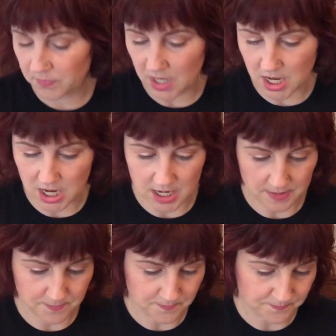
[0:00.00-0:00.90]

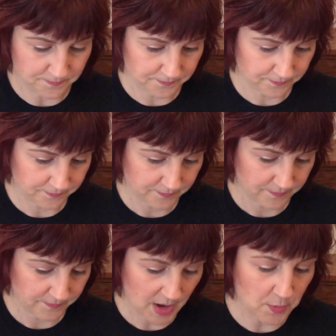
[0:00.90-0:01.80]
I'm
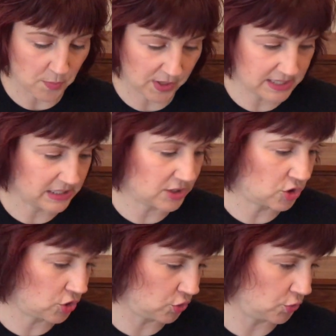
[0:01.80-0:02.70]
replacing
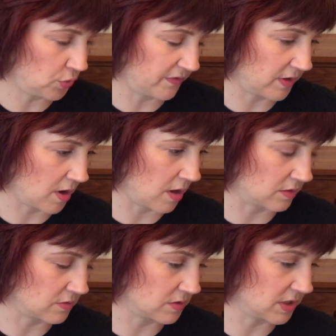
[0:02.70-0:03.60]
2 of the
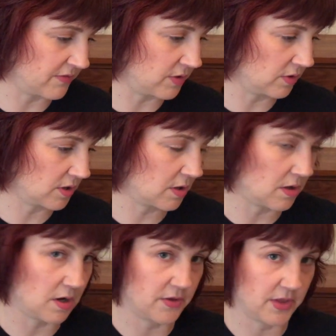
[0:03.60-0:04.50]
colors. If you look
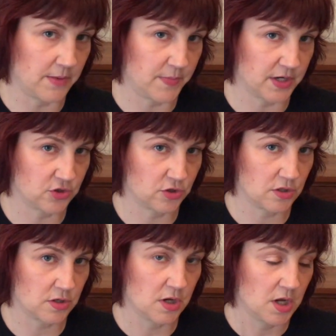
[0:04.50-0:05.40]
on that
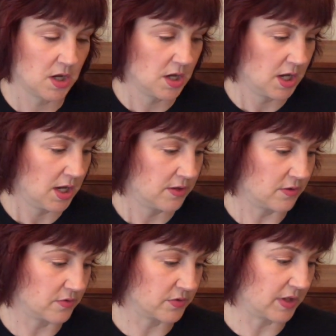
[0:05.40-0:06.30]
picture,
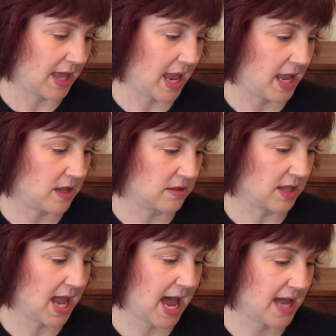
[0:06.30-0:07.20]
there's like, the
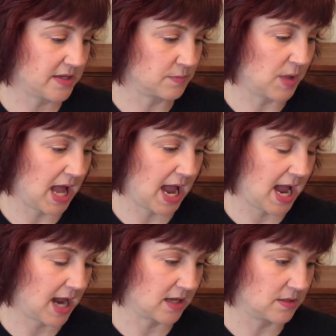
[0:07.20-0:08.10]
cat is
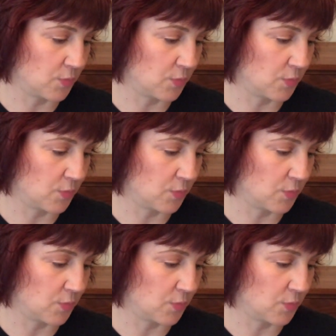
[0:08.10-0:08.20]
black and the